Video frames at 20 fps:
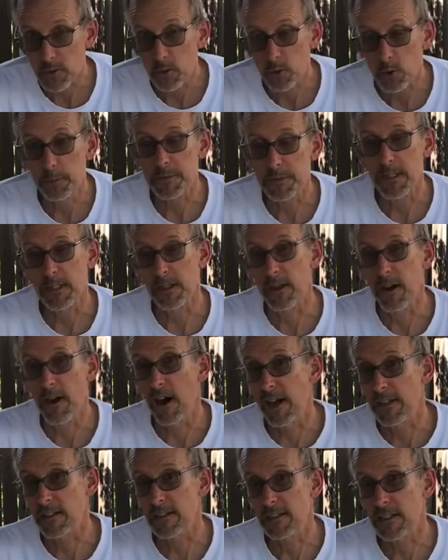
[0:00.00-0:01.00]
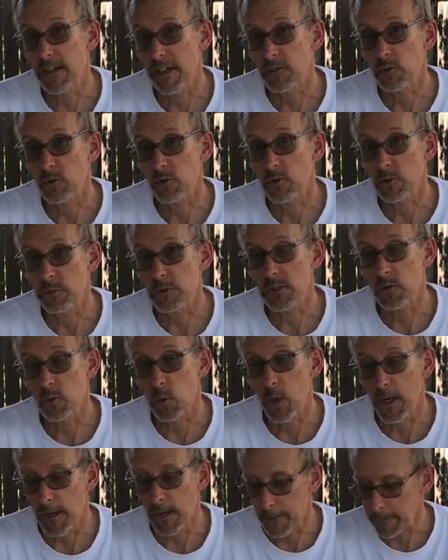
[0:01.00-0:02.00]
groups and odd-sized groups as
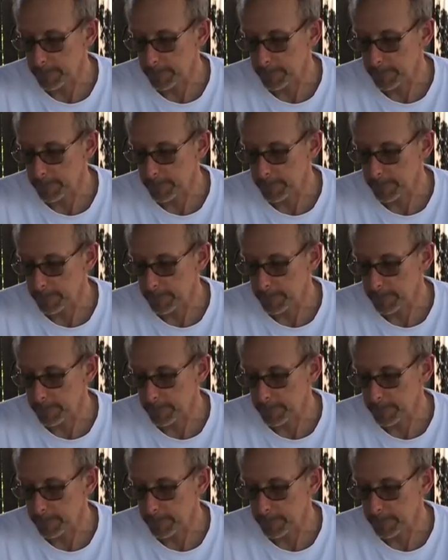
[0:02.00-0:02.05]
well.